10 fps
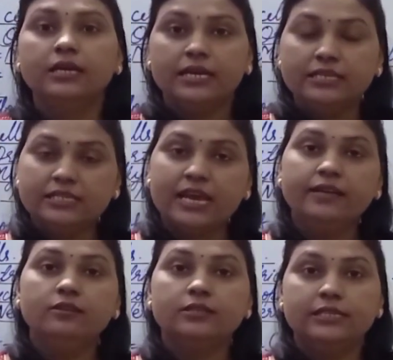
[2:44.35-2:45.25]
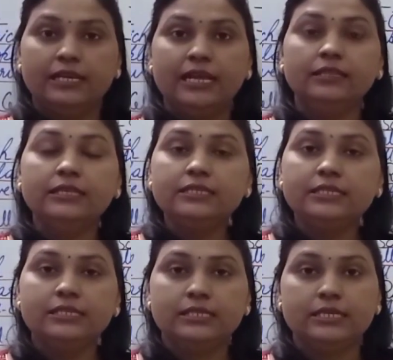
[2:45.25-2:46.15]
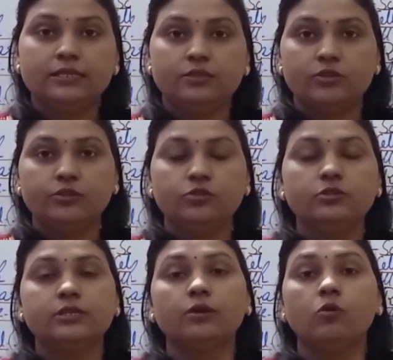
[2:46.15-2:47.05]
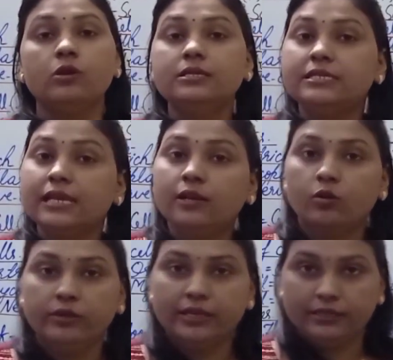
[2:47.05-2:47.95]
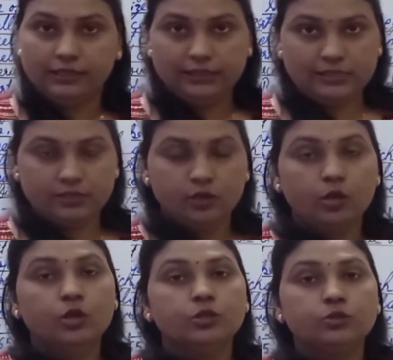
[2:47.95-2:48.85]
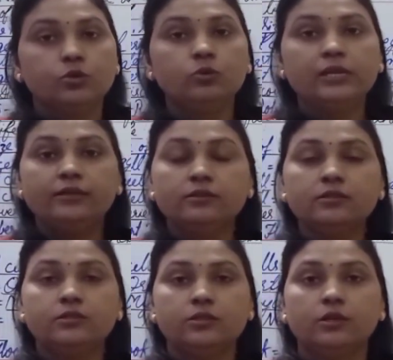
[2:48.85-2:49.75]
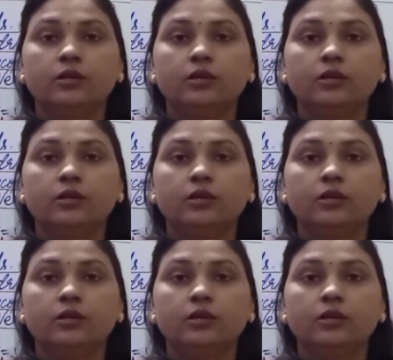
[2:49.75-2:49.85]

inside the cell, and these structures are called cell organelles. So let us